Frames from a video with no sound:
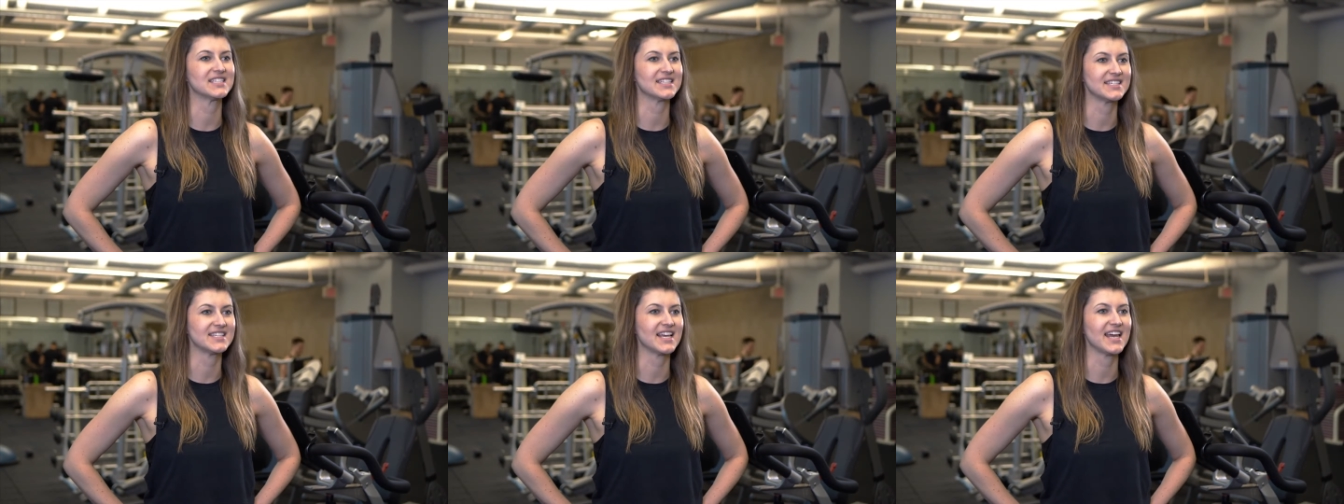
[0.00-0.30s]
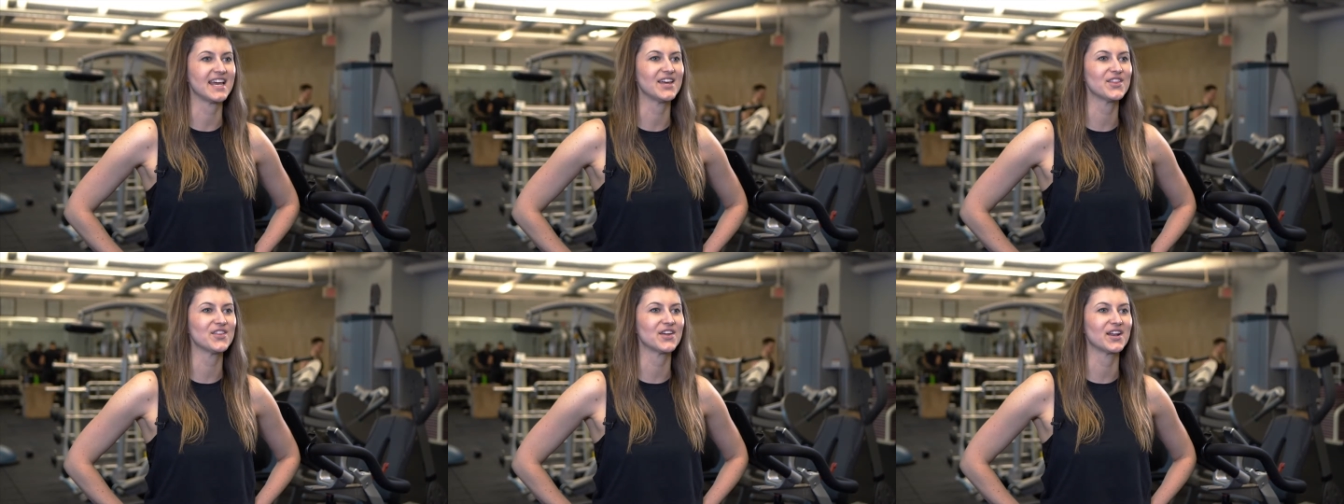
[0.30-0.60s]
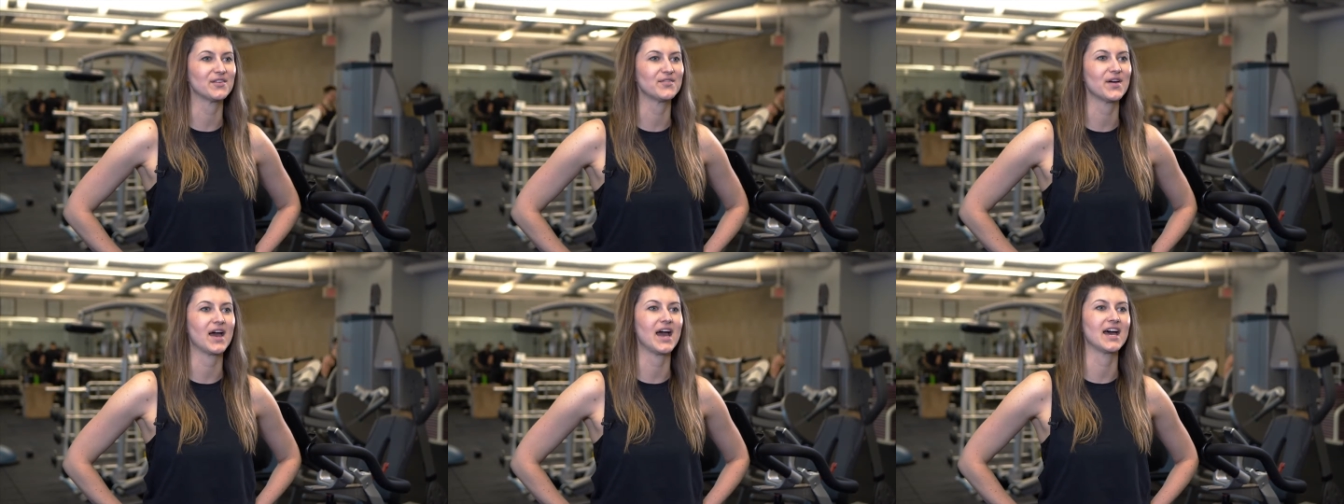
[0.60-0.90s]
to say
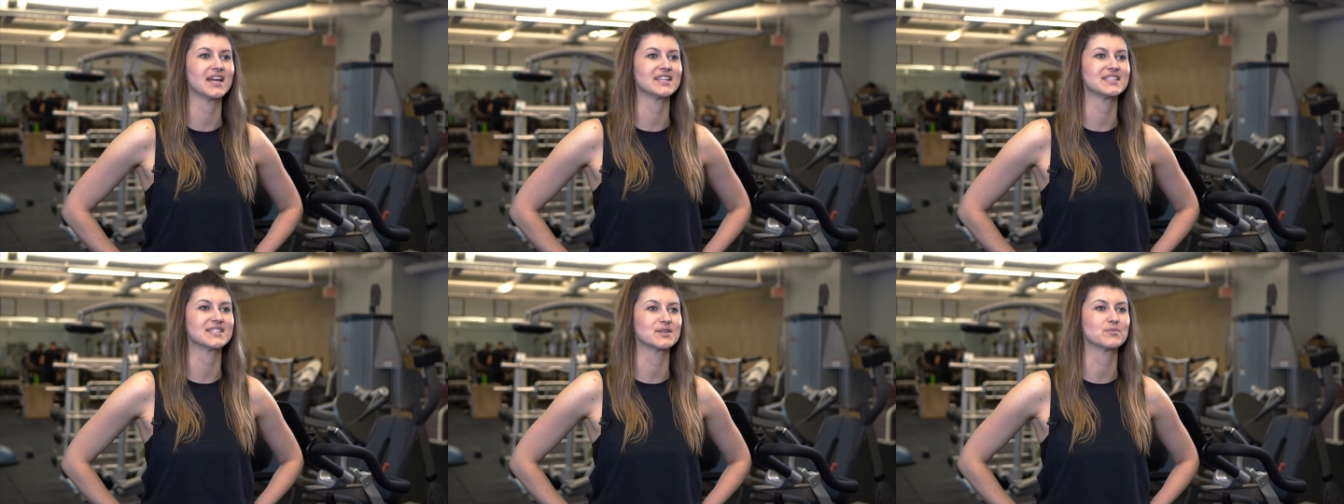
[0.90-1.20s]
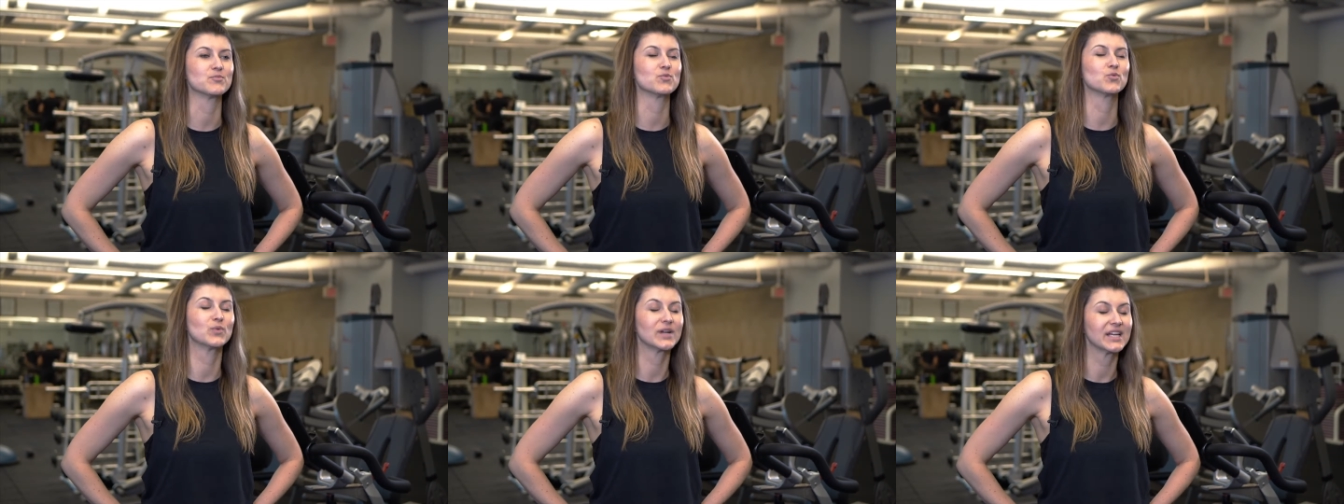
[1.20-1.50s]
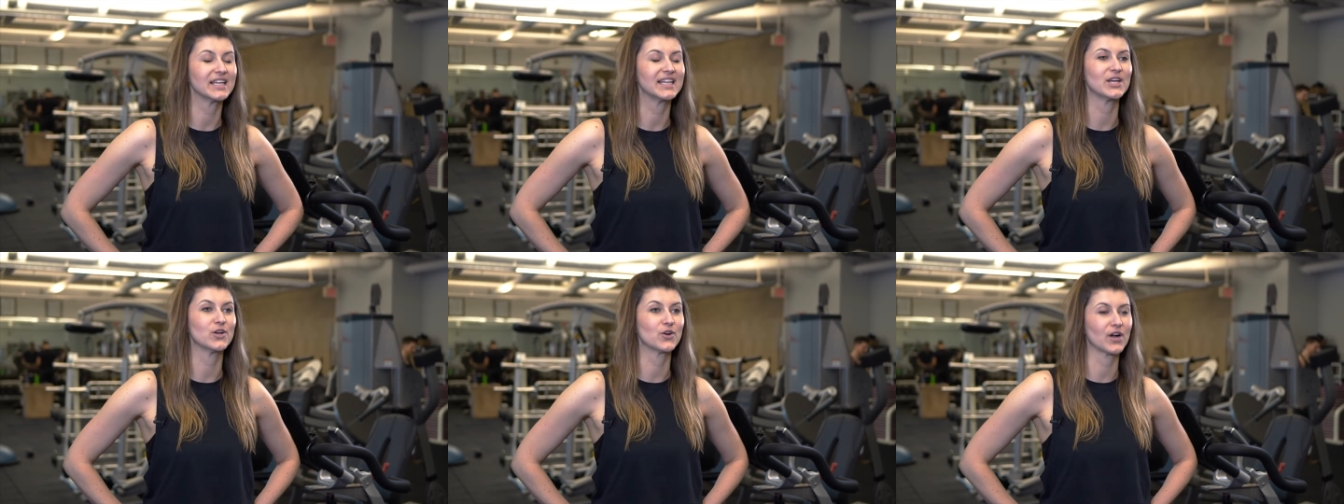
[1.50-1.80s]
that I've had some
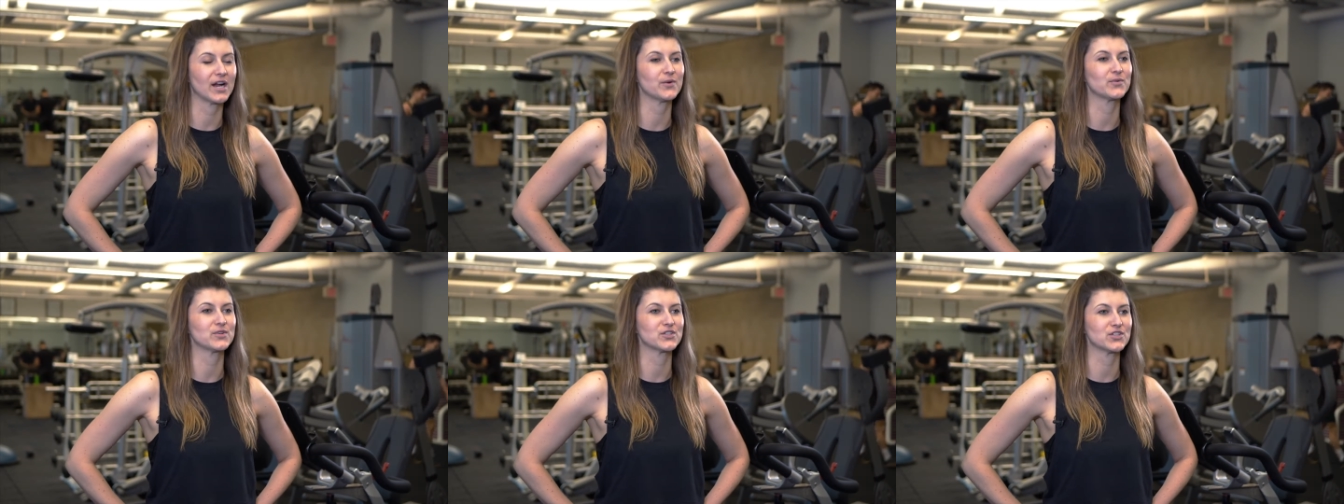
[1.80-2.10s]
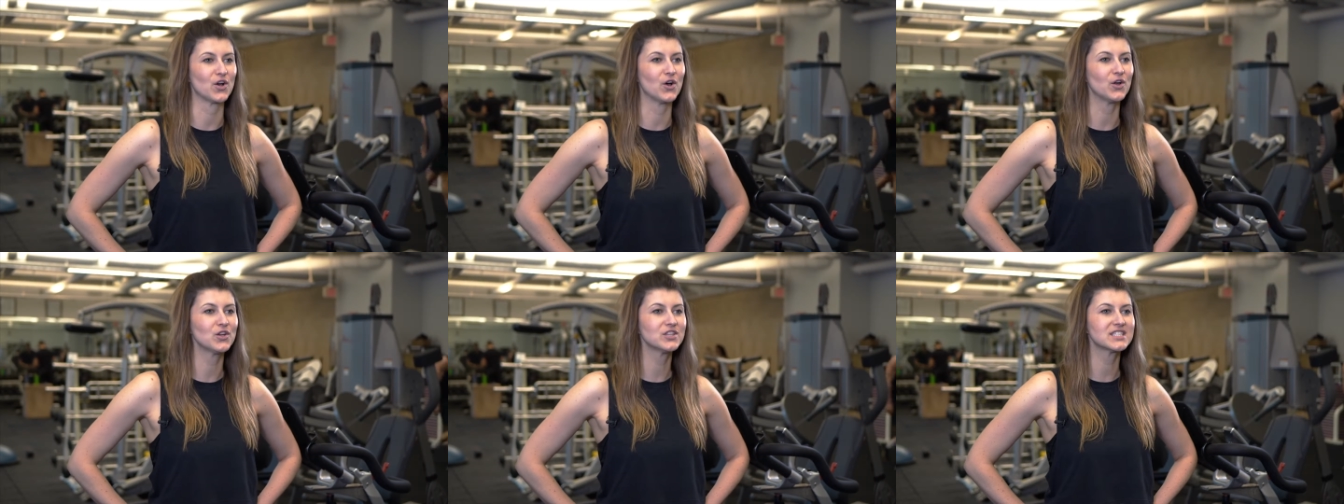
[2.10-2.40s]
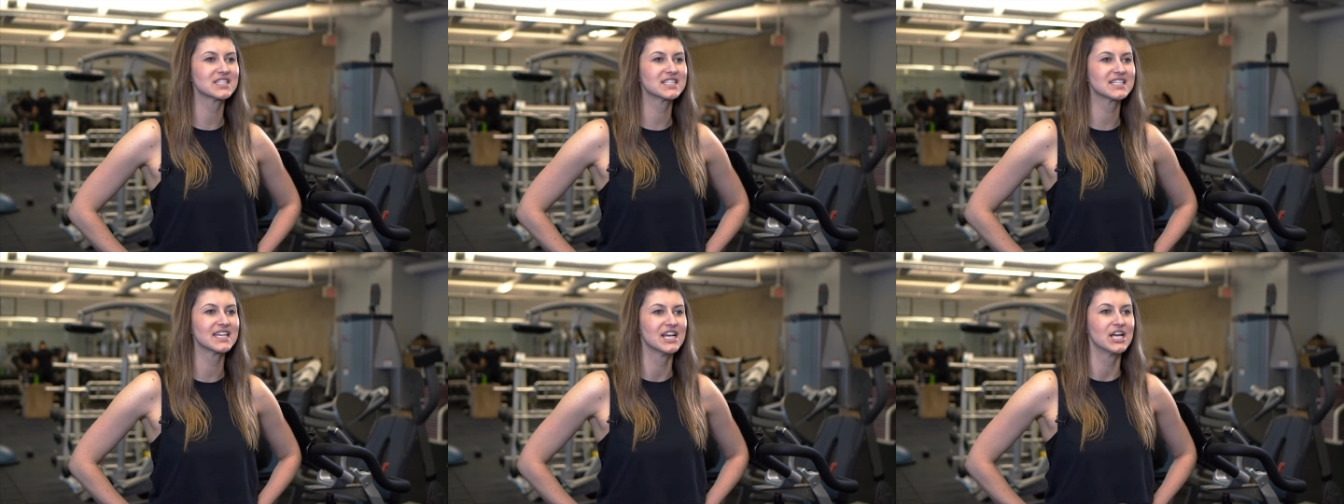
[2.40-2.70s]
really great
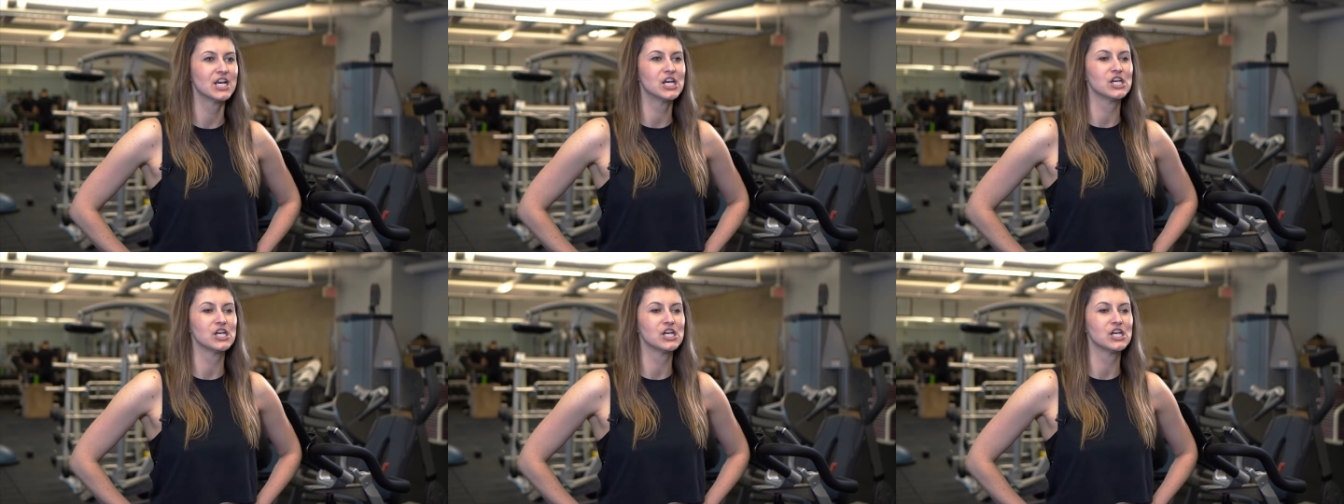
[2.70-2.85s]
results.